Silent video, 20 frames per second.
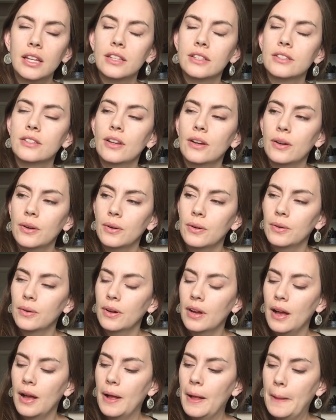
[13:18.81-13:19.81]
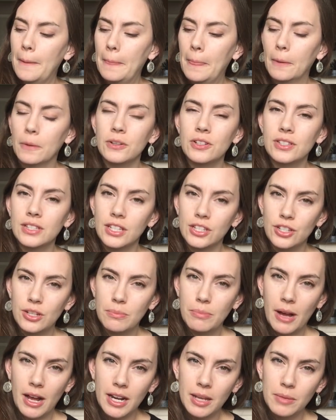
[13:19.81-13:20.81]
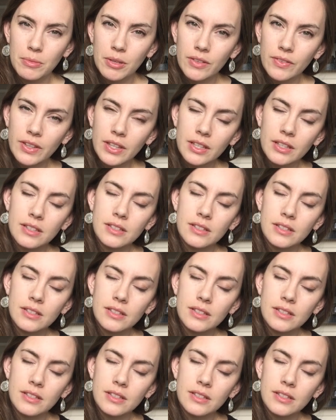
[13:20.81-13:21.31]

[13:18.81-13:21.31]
So um, or just get your body moving.